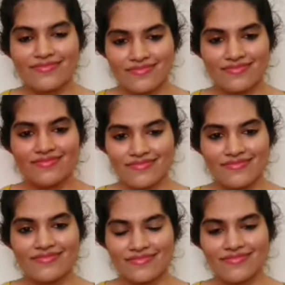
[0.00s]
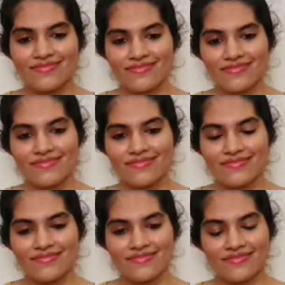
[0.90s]

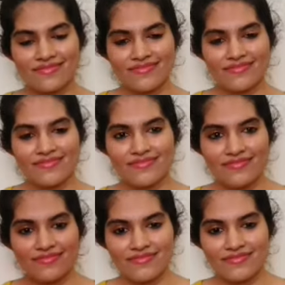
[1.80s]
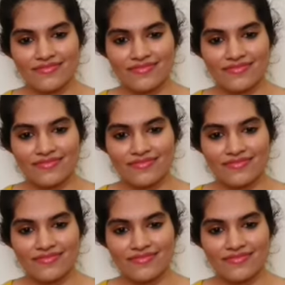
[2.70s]
[no speech]